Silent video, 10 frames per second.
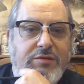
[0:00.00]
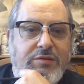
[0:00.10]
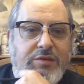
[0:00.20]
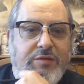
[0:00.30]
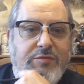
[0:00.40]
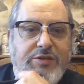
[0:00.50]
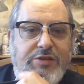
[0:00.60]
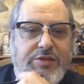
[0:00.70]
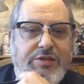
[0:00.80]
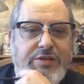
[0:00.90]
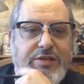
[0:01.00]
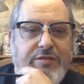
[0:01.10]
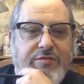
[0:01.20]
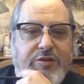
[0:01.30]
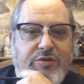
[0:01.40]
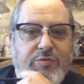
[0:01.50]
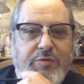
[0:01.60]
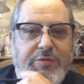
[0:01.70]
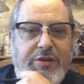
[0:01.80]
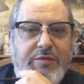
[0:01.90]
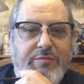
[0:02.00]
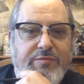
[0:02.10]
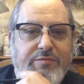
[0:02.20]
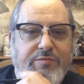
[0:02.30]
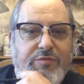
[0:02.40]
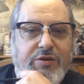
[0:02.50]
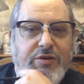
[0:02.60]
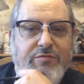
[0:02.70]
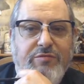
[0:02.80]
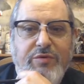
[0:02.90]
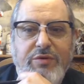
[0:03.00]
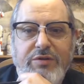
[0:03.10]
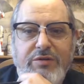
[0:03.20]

That one just doesn't have the schwupp that I'm looking for.